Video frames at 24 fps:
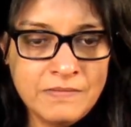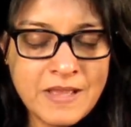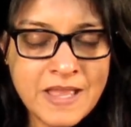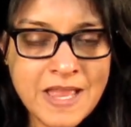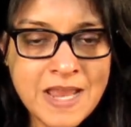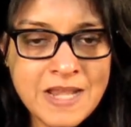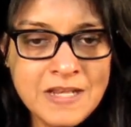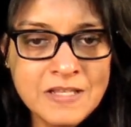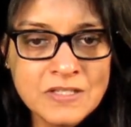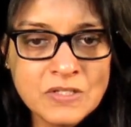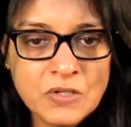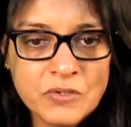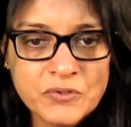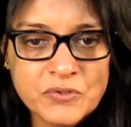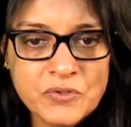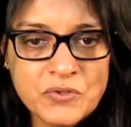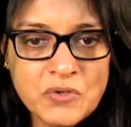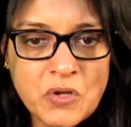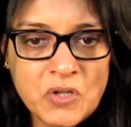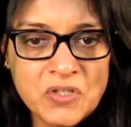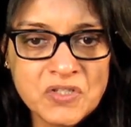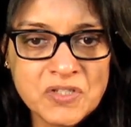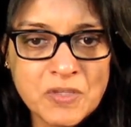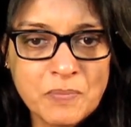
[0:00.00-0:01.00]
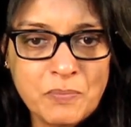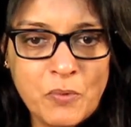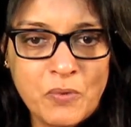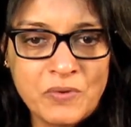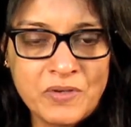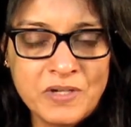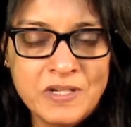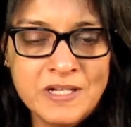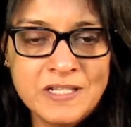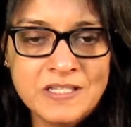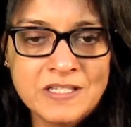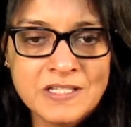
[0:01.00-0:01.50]
Head is also not
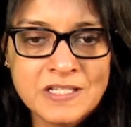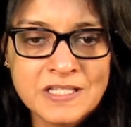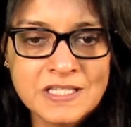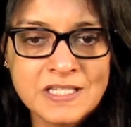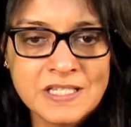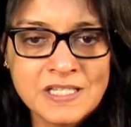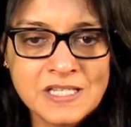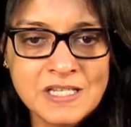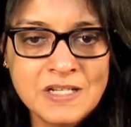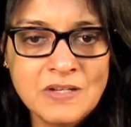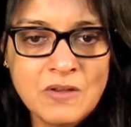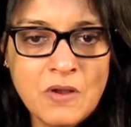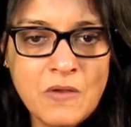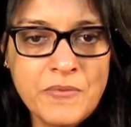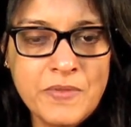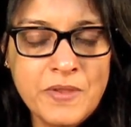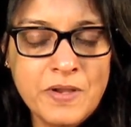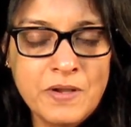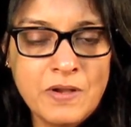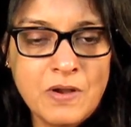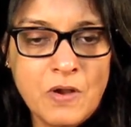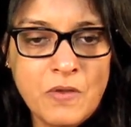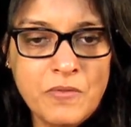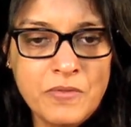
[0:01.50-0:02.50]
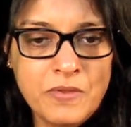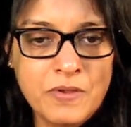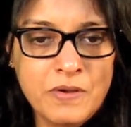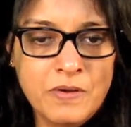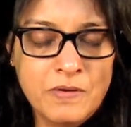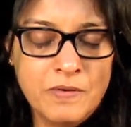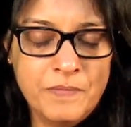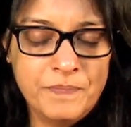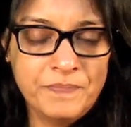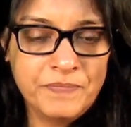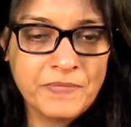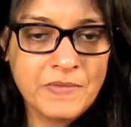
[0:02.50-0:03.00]
supported, it is just sitting on the
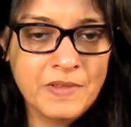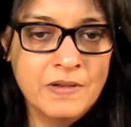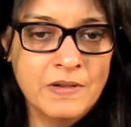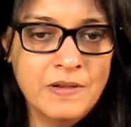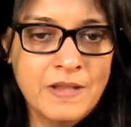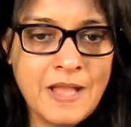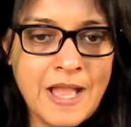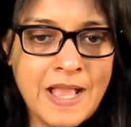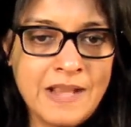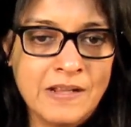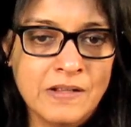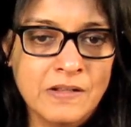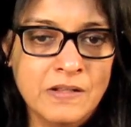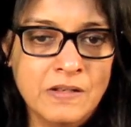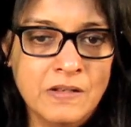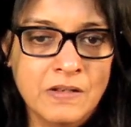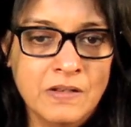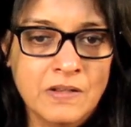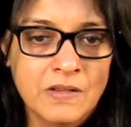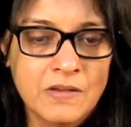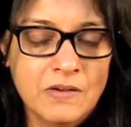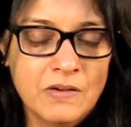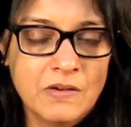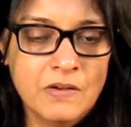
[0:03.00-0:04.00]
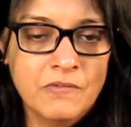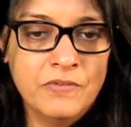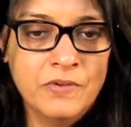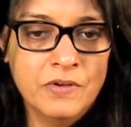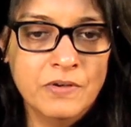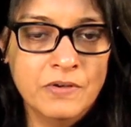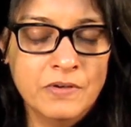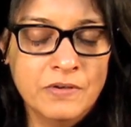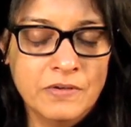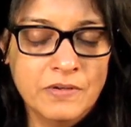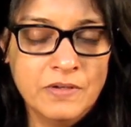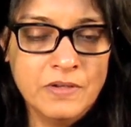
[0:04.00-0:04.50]
angle of the
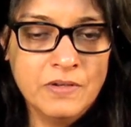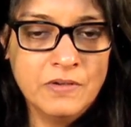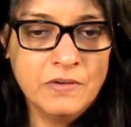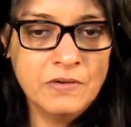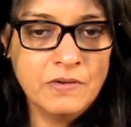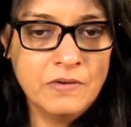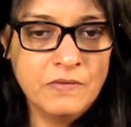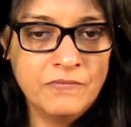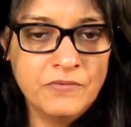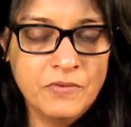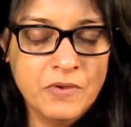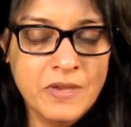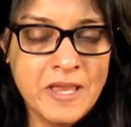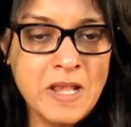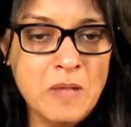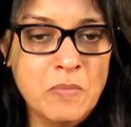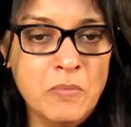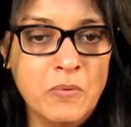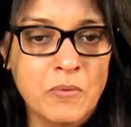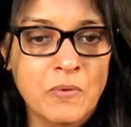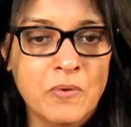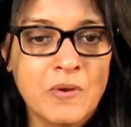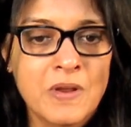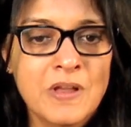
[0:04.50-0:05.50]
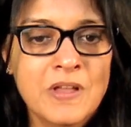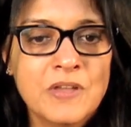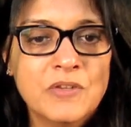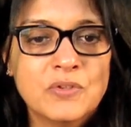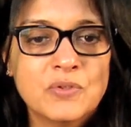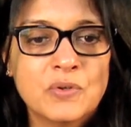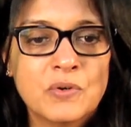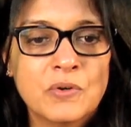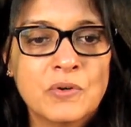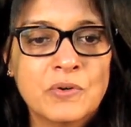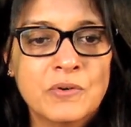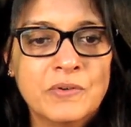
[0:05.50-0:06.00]
of the elbow.
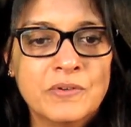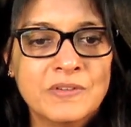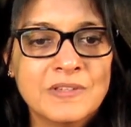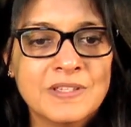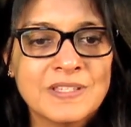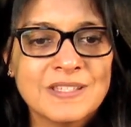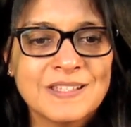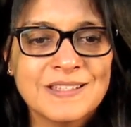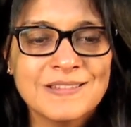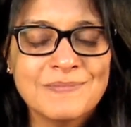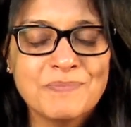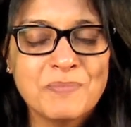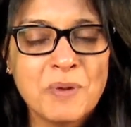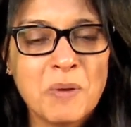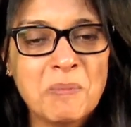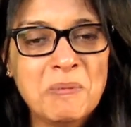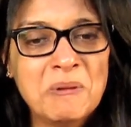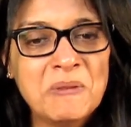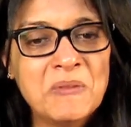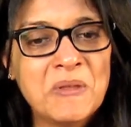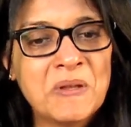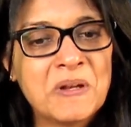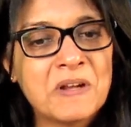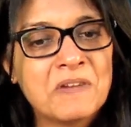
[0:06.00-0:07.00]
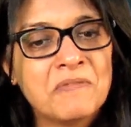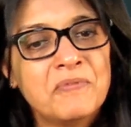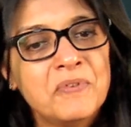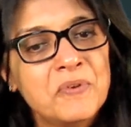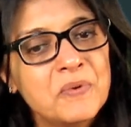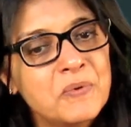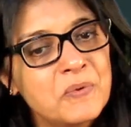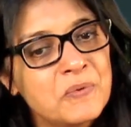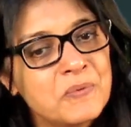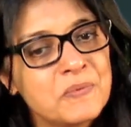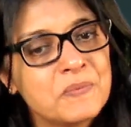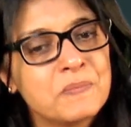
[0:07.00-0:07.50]
So this is probably, there are
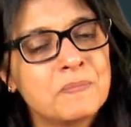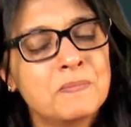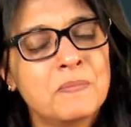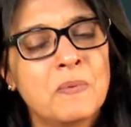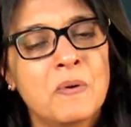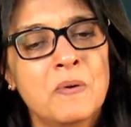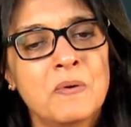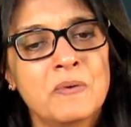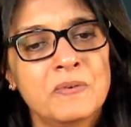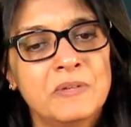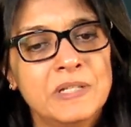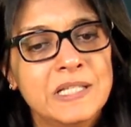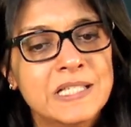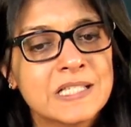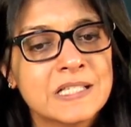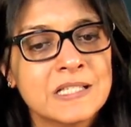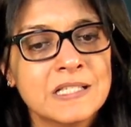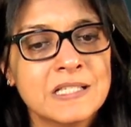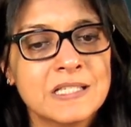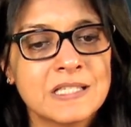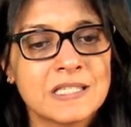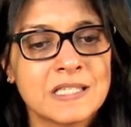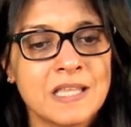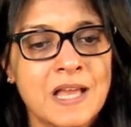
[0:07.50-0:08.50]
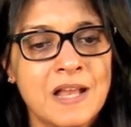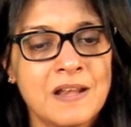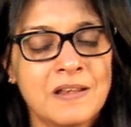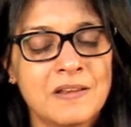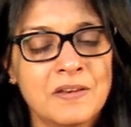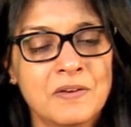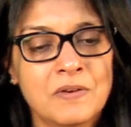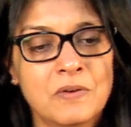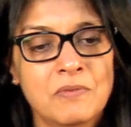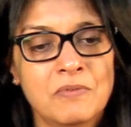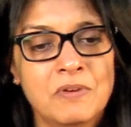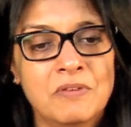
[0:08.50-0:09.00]
few more reasons that
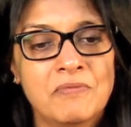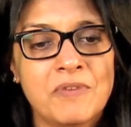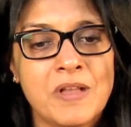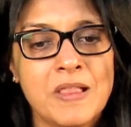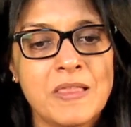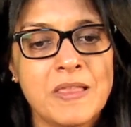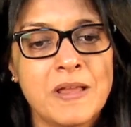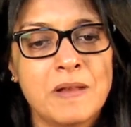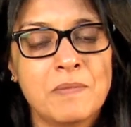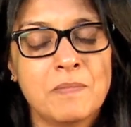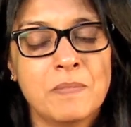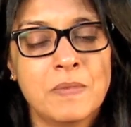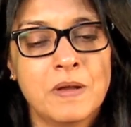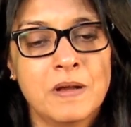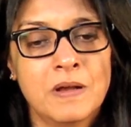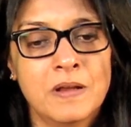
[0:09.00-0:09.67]
we felt that